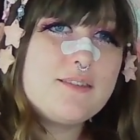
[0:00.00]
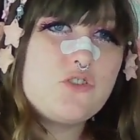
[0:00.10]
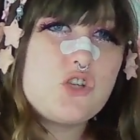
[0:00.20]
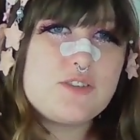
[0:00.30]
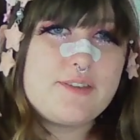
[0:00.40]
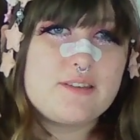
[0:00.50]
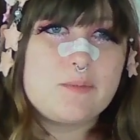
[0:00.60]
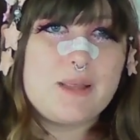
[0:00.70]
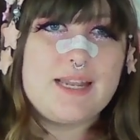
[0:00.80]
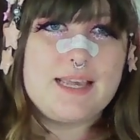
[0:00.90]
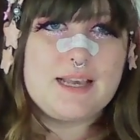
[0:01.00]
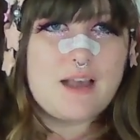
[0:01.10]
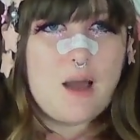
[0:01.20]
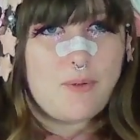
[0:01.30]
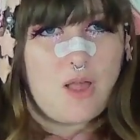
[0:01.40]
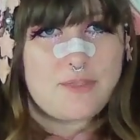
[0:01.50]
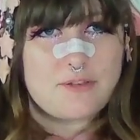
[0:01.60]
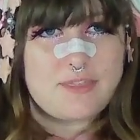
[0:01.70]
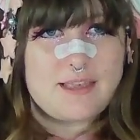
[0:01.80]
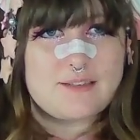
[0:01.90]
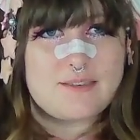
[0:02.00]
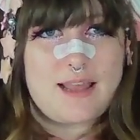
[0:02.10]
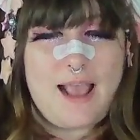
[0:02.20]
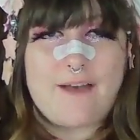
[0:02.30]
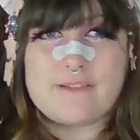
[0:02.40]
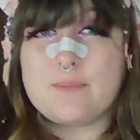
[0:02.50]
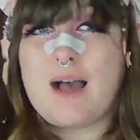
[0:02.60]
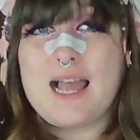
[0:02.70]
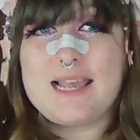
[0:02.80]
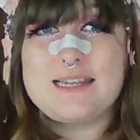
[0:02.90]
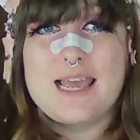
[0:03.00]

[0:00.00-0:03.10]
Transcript: just explaining a couple other things that I have in mind.